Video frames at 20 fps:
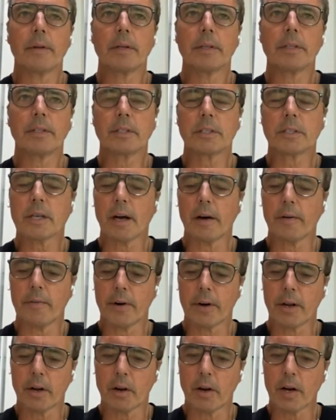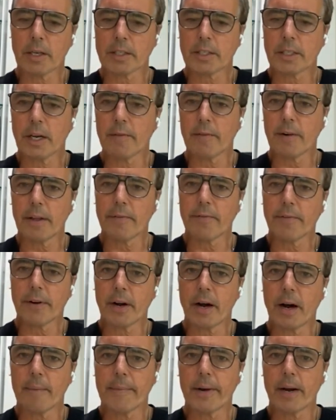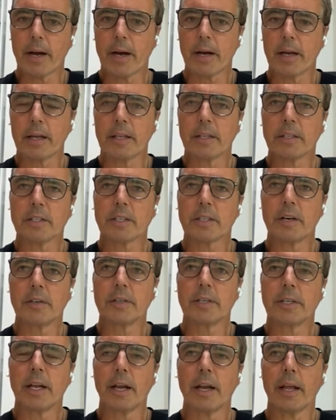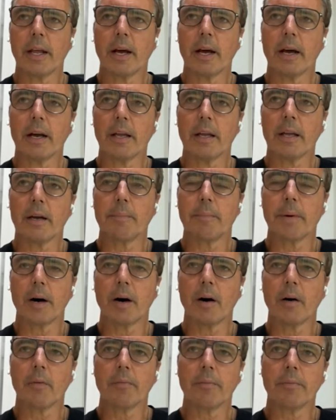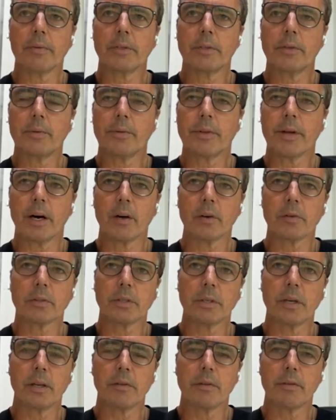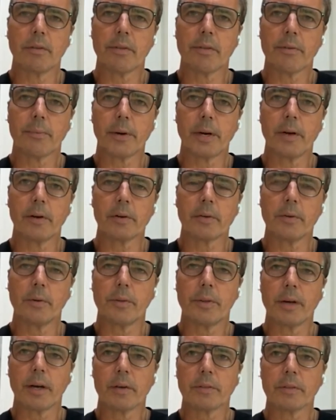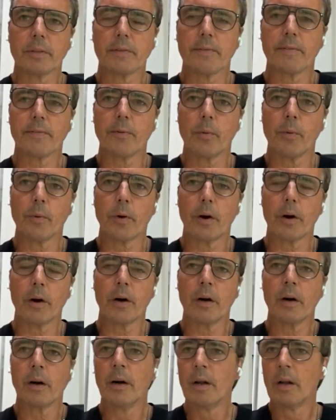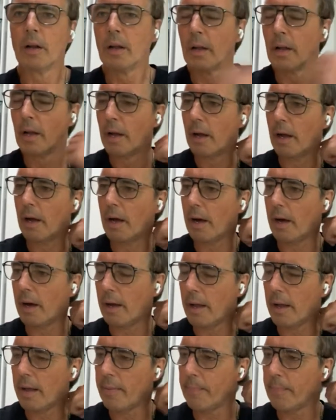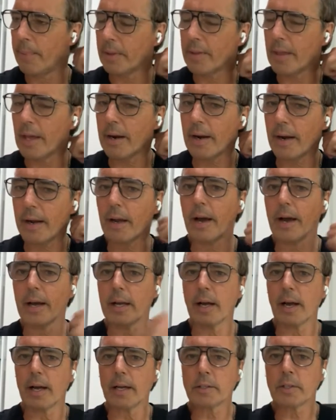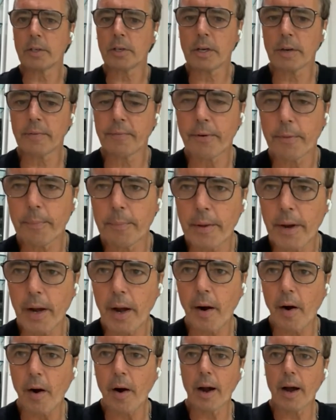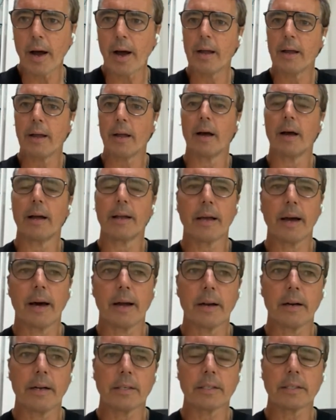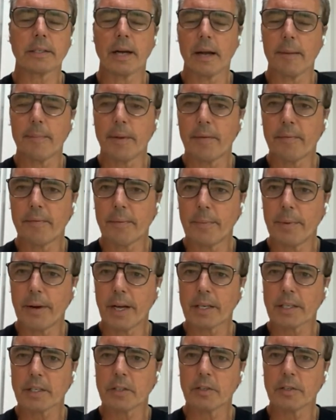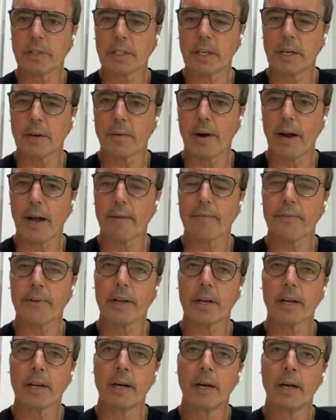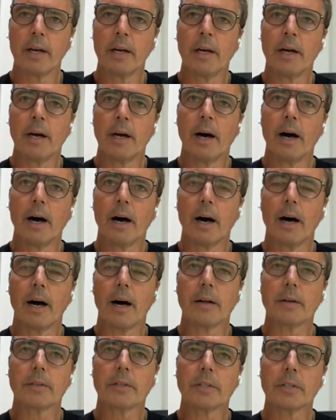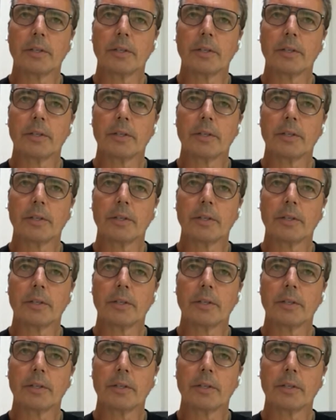discovered a longevity phenomena in Sardinia in about 2003 or 2004. But then I took it from there. I got an assignment from National Geographic and